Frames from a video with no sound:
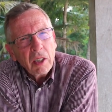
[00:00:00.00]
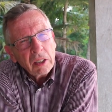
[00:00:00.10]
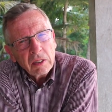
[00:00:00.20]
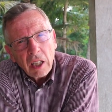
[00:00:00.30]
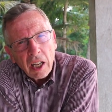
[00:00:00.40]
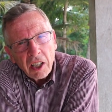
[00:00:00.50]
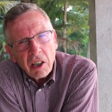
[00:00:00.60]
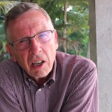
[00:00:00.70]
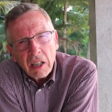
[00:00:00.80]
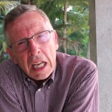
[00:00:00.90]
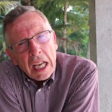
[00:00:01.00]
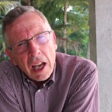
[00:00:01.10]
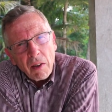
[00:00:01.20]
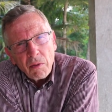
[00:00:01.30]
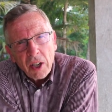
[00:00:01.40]
a,
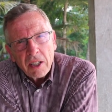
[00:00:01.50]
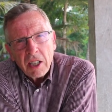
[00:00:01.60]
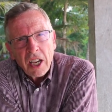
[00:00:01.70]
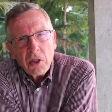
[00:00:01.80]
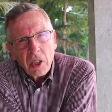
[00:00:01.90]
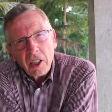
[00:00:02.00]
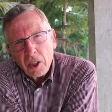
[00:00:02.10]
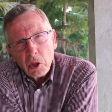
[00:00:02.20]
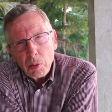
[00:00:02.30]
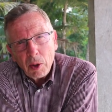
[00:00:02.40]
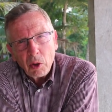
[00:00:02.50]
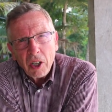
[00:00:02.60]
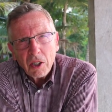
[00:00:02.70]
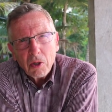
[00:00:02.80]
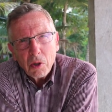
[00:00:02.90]
a fantastic
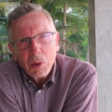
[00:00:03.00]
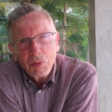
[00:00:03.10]
experience.